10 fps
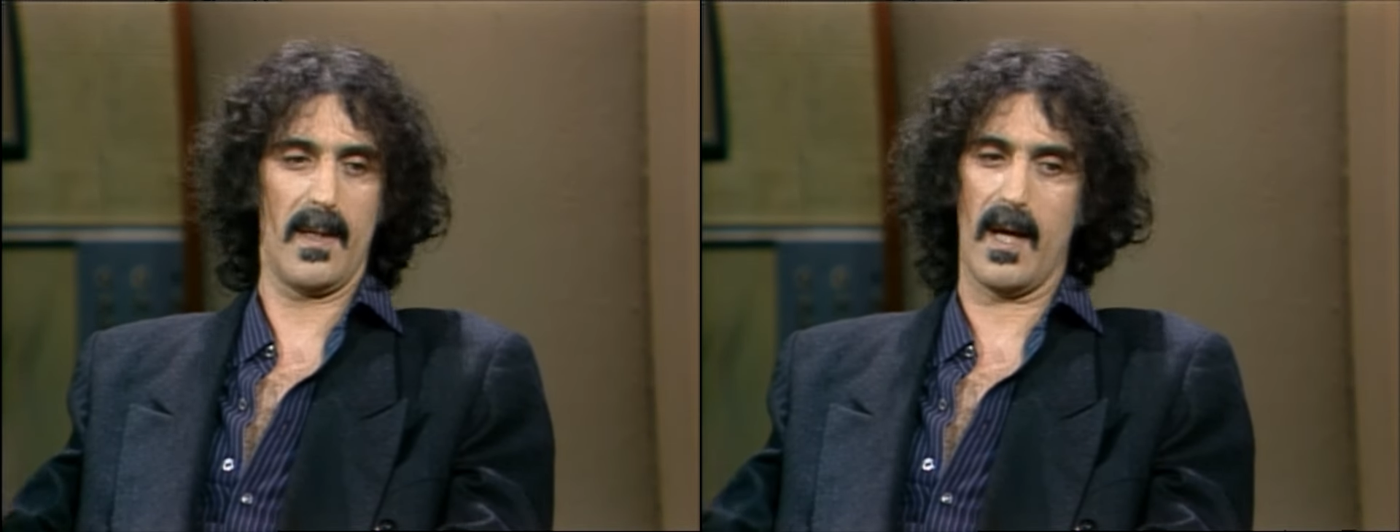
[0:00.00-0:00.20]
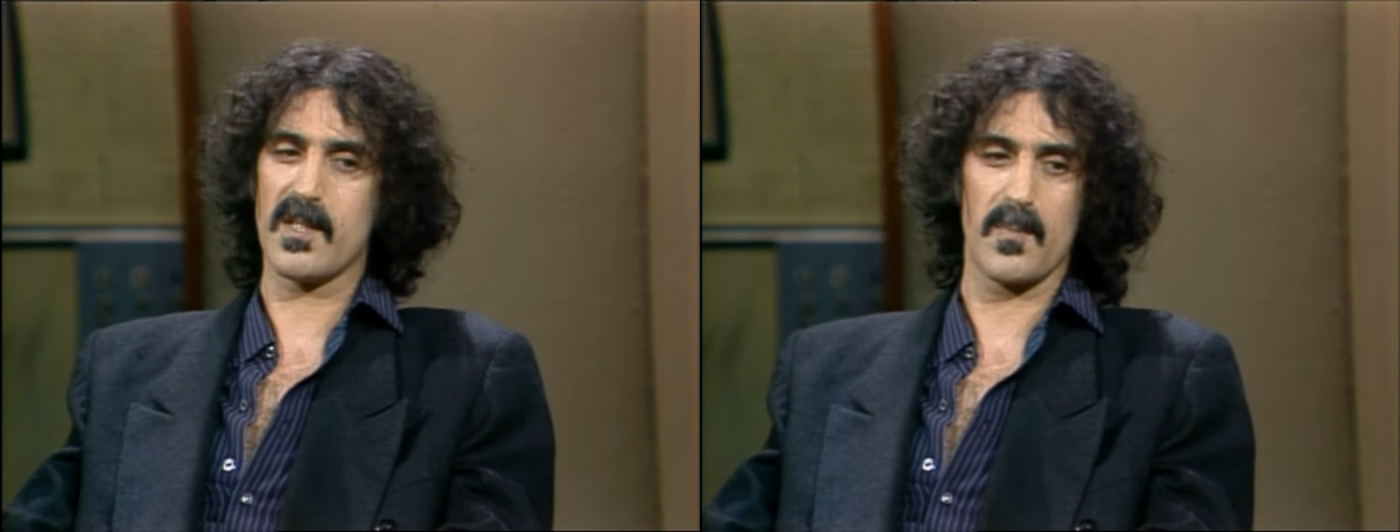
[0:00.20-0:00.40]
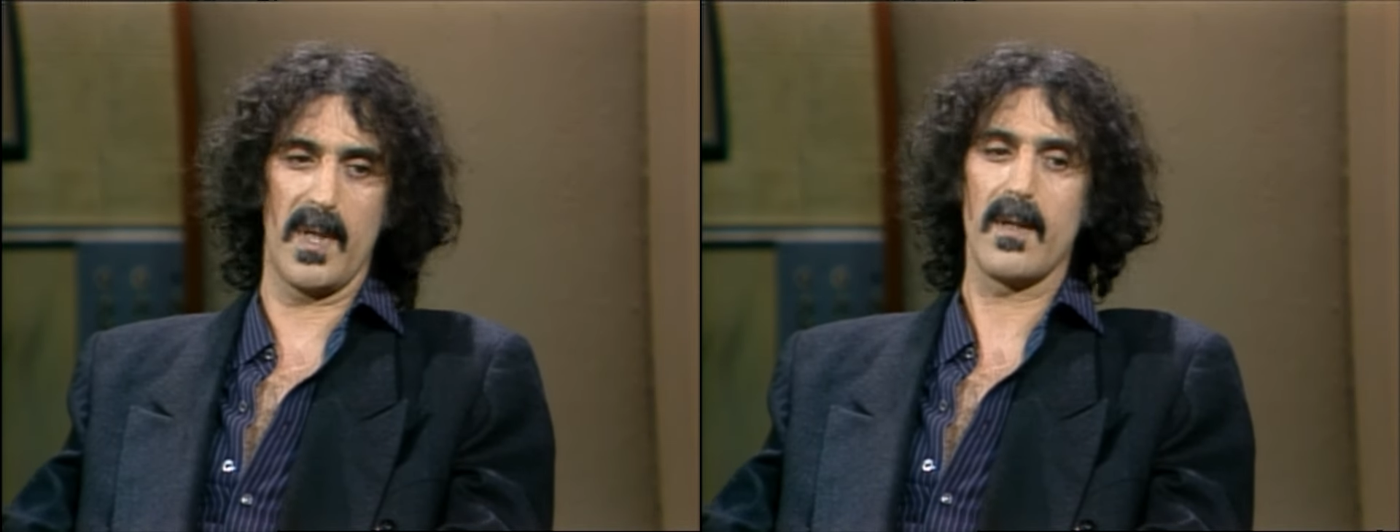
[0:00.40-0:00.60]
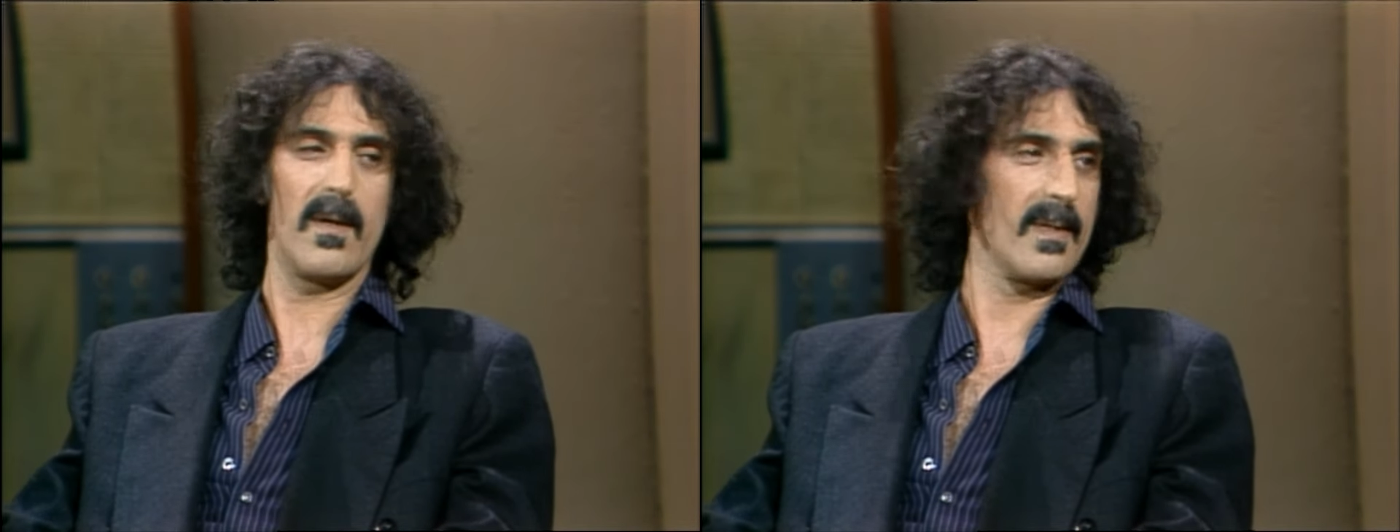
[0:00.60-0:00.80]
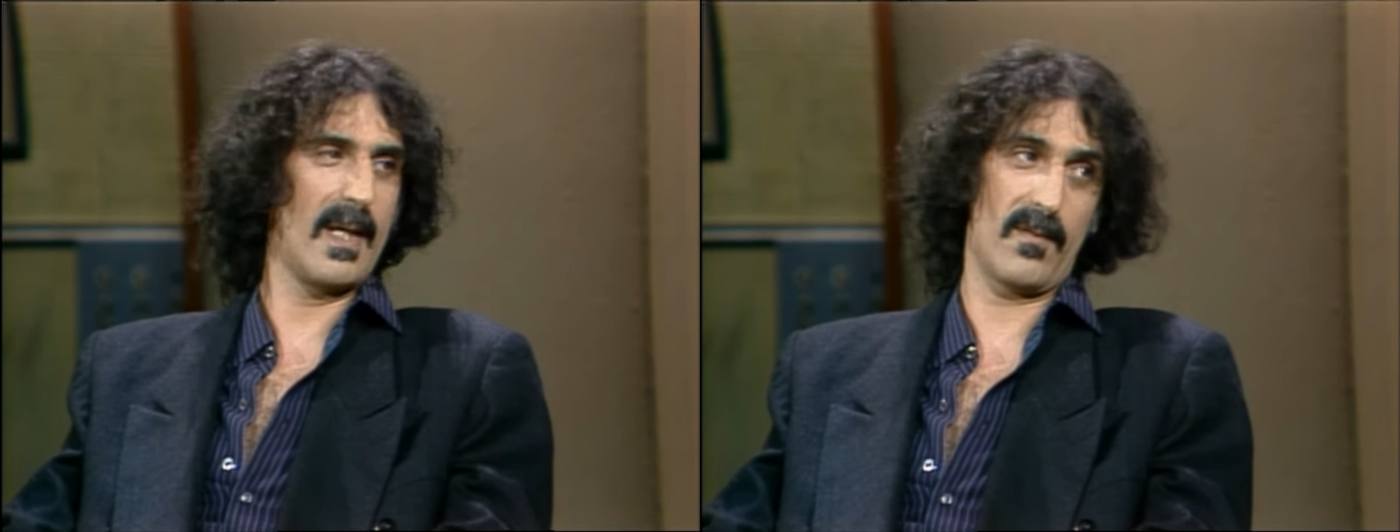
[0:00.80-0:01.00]
I spent
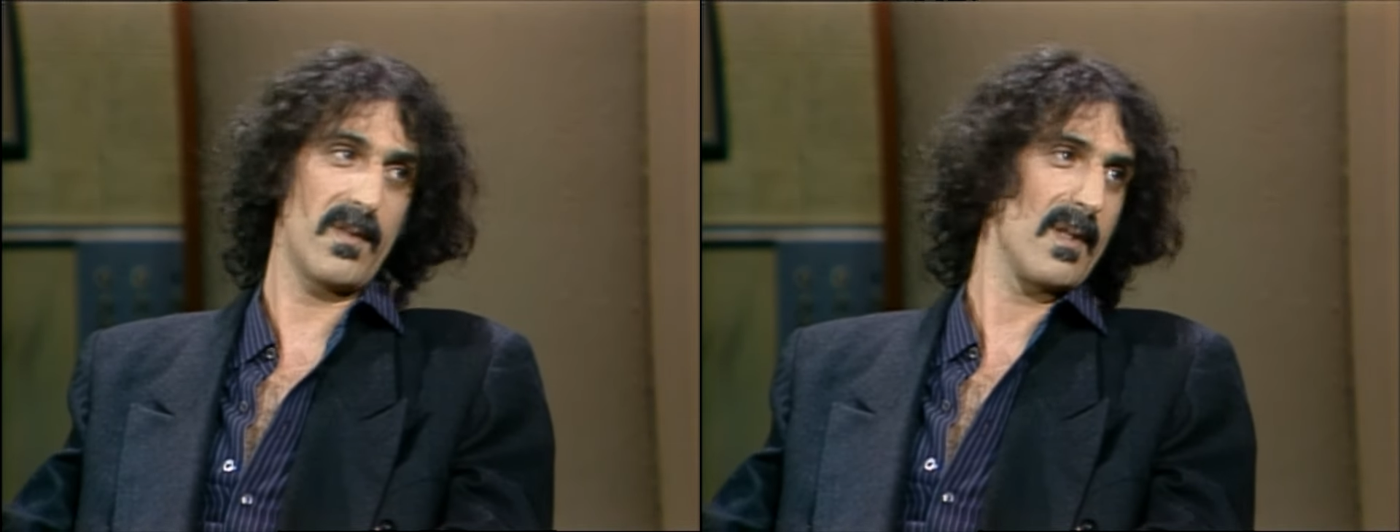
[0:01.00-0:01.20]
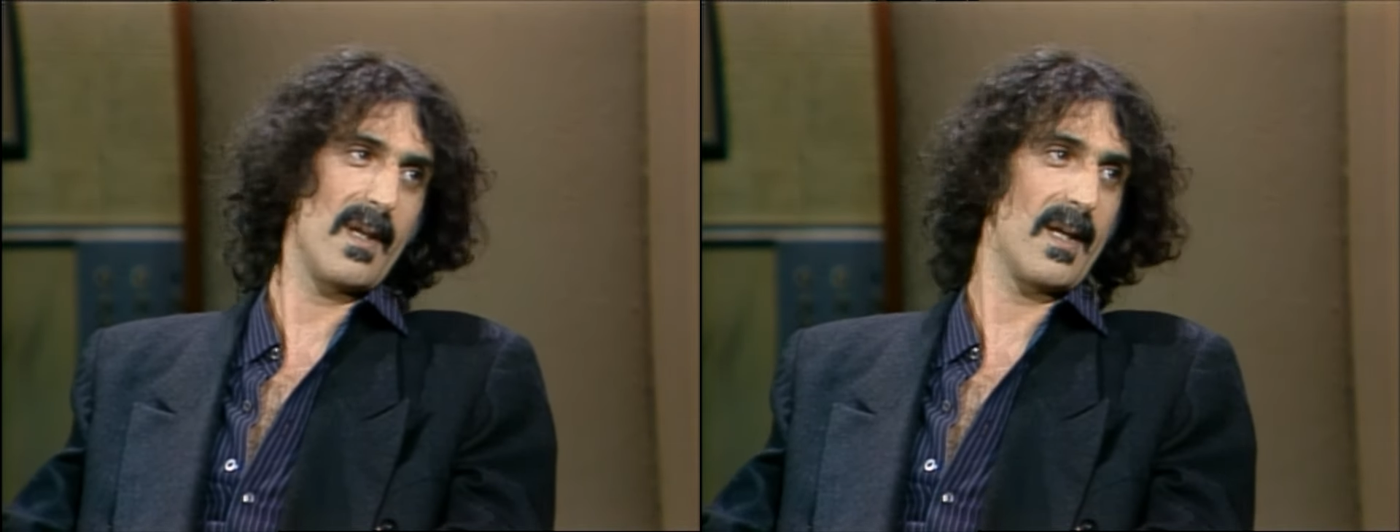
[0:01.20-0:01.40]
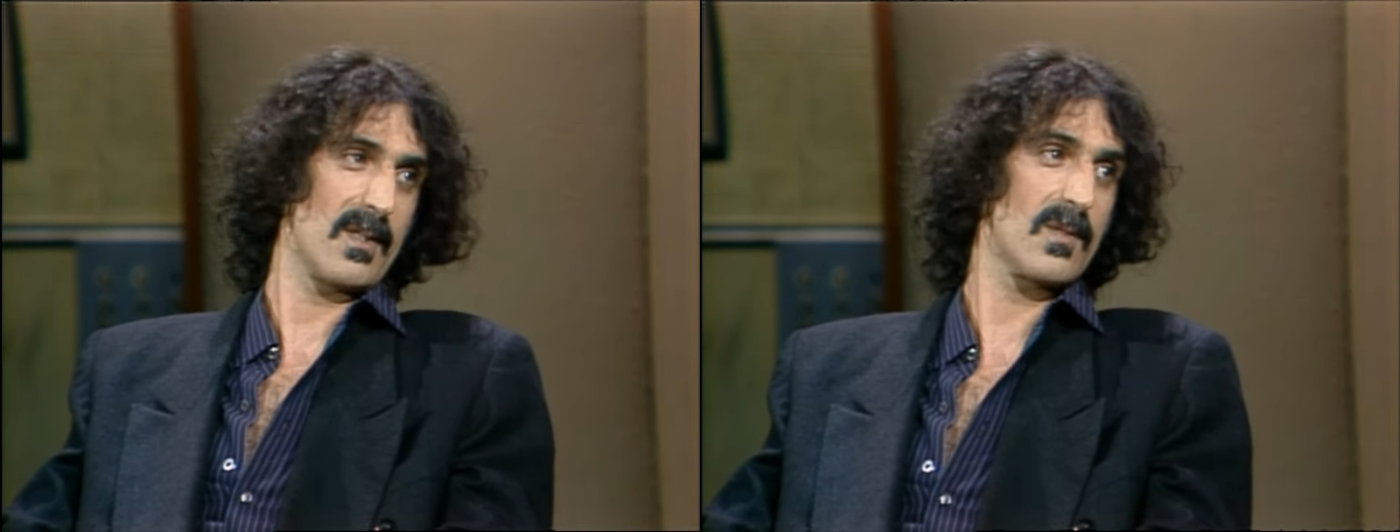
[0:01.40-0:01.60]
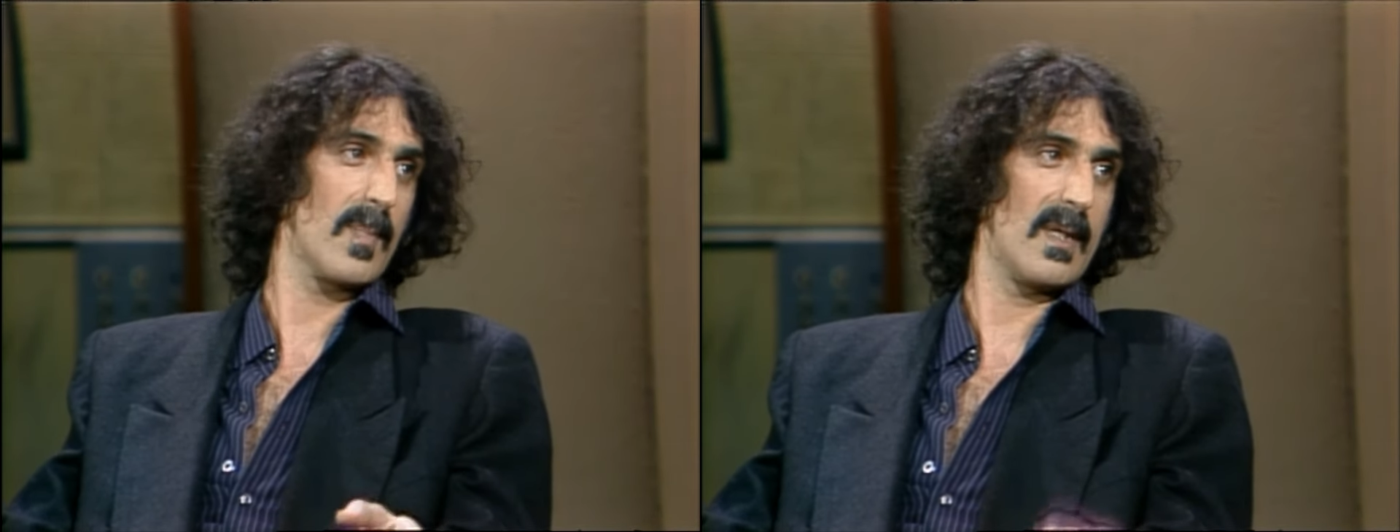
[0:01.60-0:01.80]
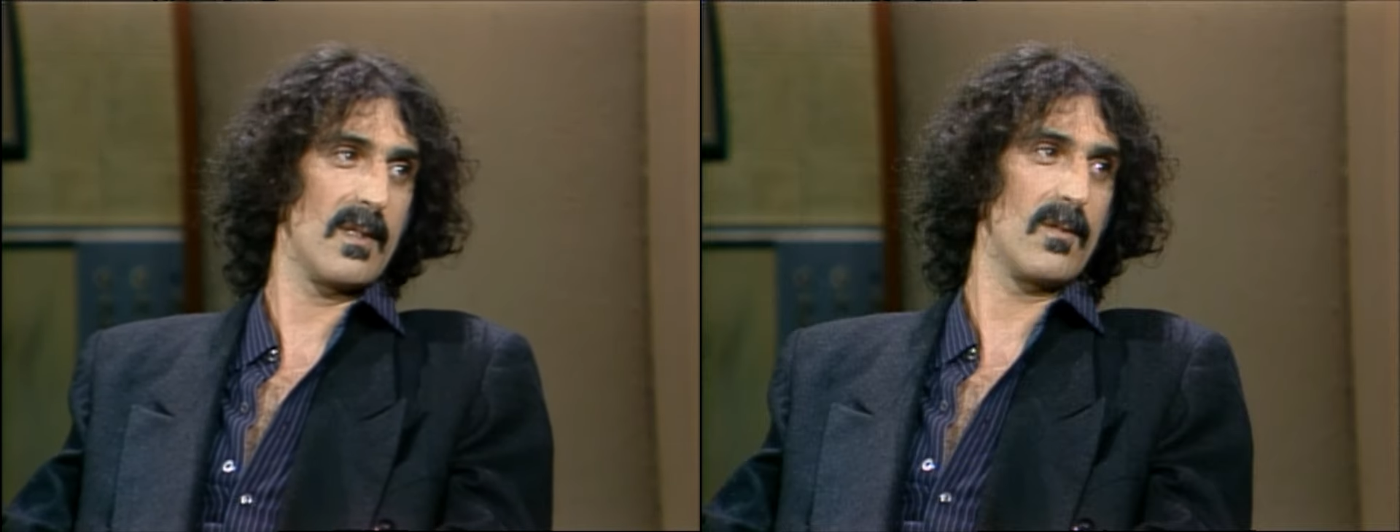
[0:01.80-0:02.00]
everything that I could
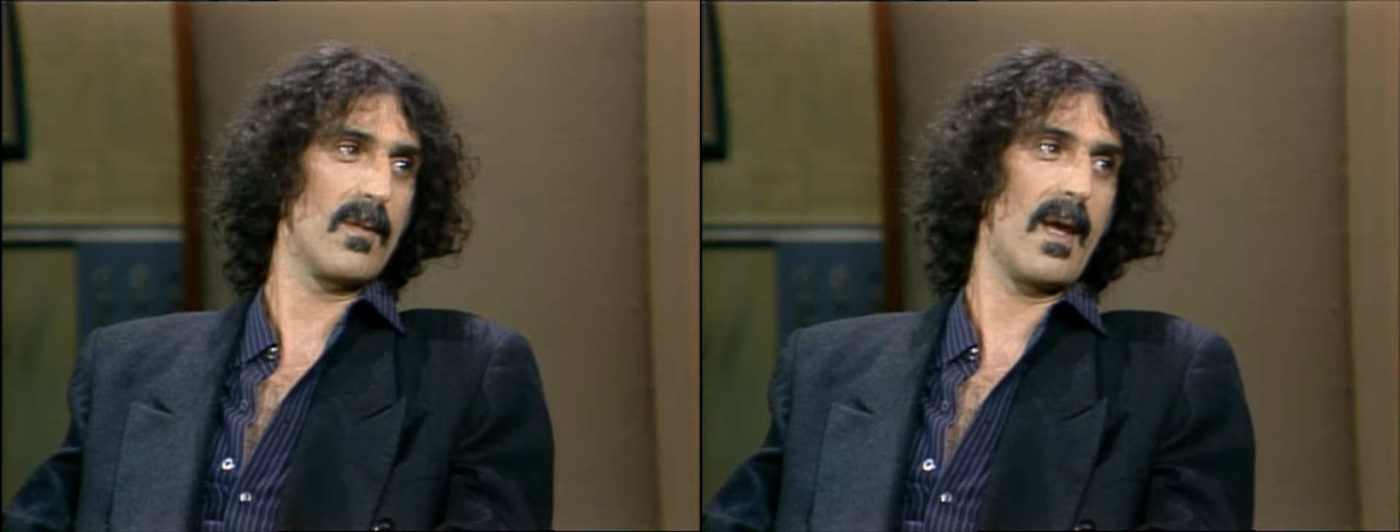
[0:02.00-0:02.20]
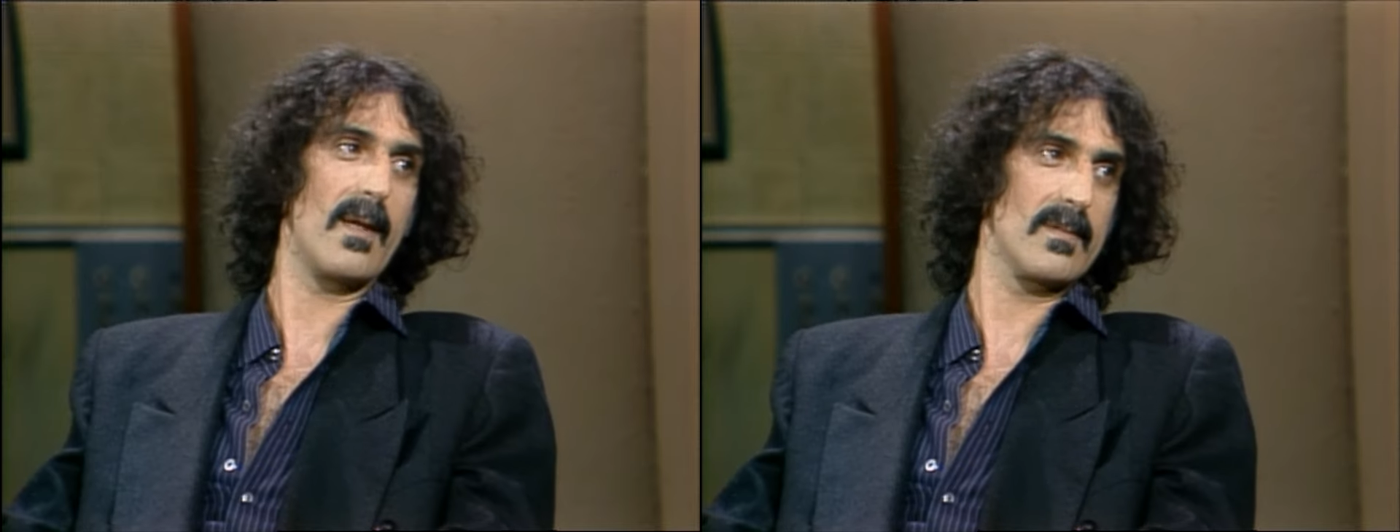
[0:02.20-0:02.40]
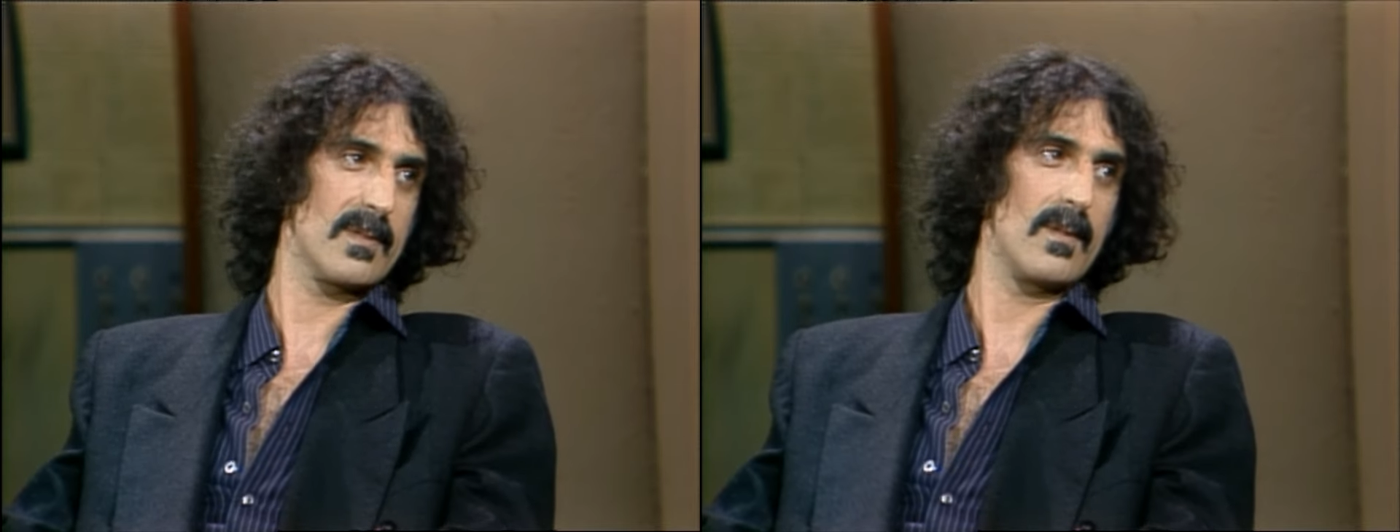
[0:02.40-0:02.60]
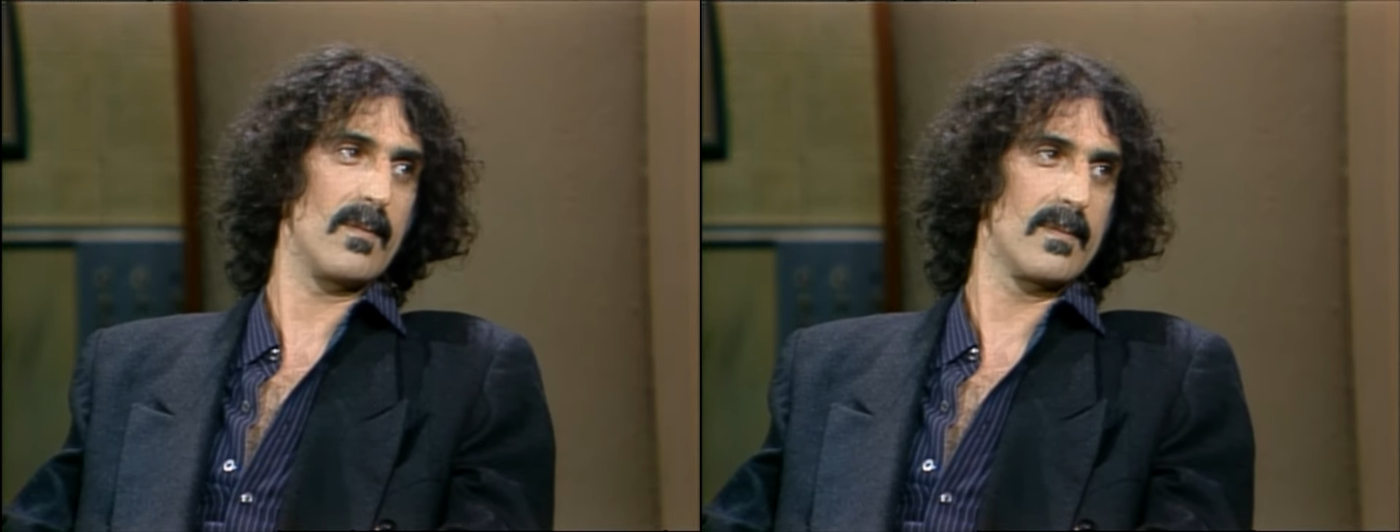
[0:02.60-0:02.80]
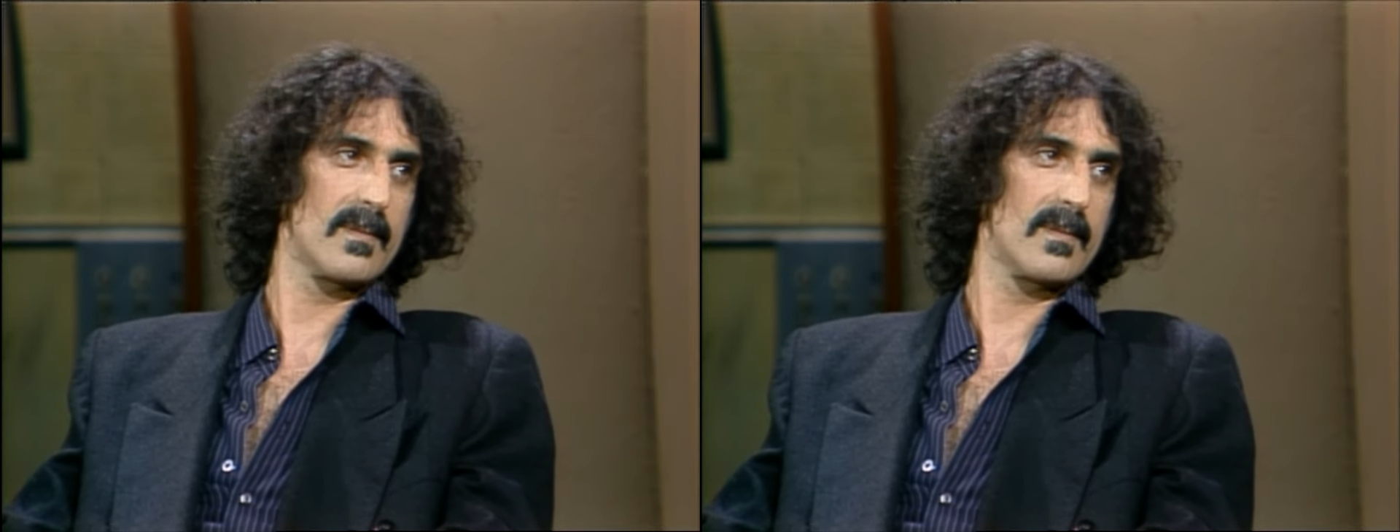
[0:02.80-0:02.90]
spend to do that, so.